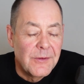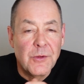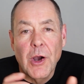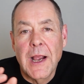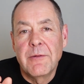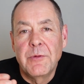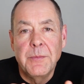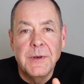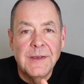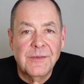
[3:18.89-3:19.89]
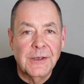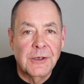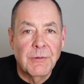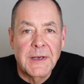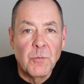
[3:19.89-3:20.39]
Not everybody is a
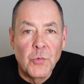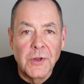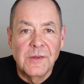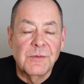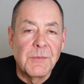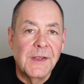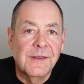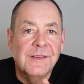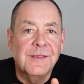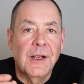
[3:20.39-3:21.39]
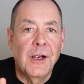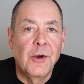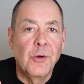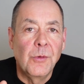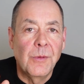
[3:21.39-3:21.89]
great wordsmith,
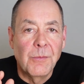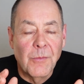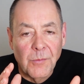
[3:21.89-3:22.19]
so